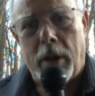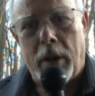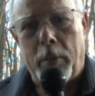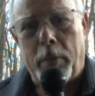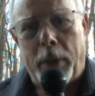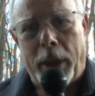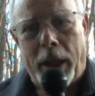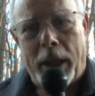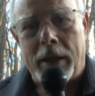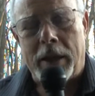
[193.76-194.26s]

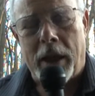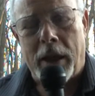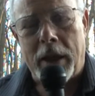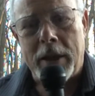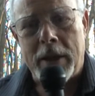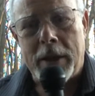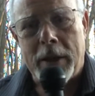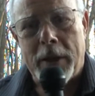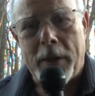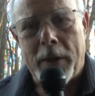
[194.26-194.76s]

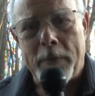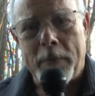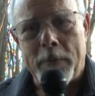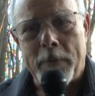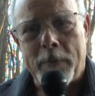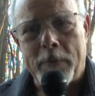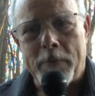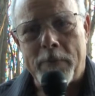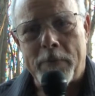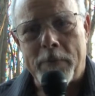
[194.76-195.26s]
plaintext,
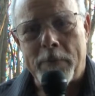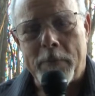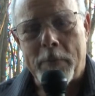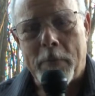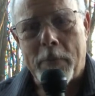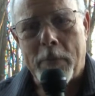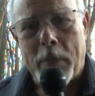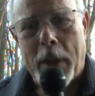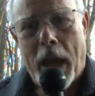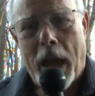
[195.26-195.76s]

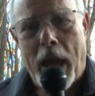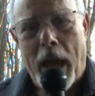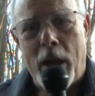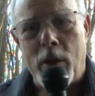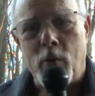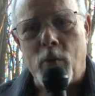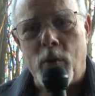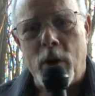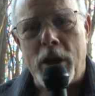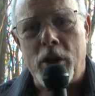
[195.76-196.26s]

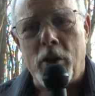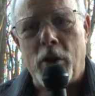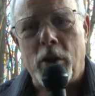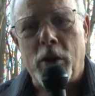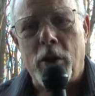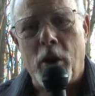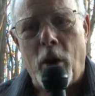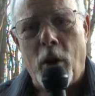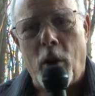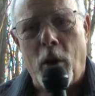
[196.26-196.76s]
and we
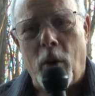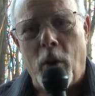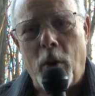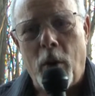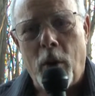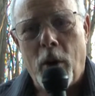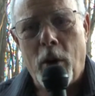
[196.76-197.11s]
don't know